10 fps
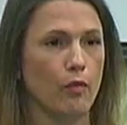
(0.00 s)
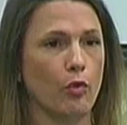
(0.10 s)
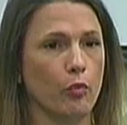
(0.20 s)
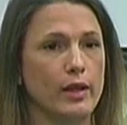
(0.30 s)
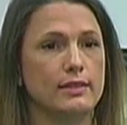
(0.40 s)
a
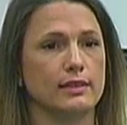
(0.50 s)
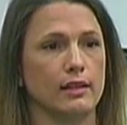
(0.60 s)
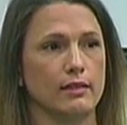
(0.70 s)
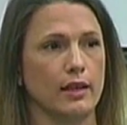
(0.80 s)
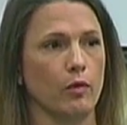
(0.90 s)

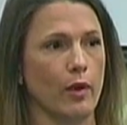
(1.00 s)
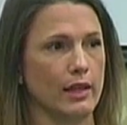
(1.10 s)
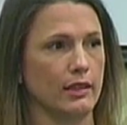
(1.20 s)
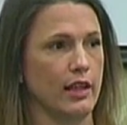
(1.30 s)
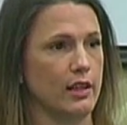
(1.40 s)
reason that a
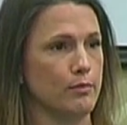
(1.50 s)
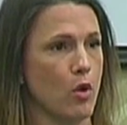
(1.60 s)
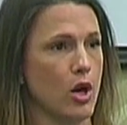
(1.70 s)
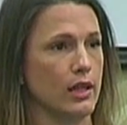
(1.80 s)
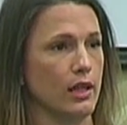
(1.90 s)
regulated
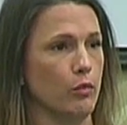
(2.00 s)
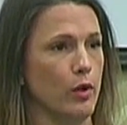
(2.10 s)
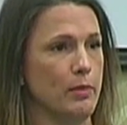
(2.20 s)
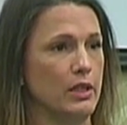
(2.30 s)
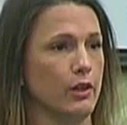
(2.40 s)
market
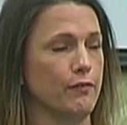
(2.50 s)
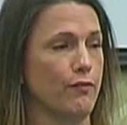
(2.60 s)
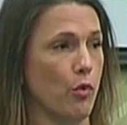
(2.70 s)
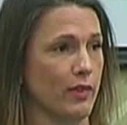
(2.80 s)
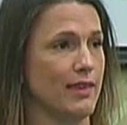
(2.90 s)
would be good
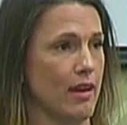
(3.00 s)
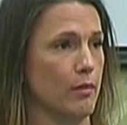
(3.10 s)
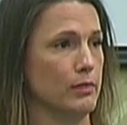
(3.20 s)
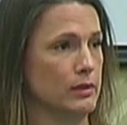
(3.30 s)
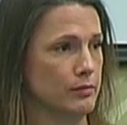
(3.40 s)
for
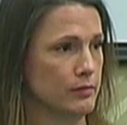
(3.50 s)
them.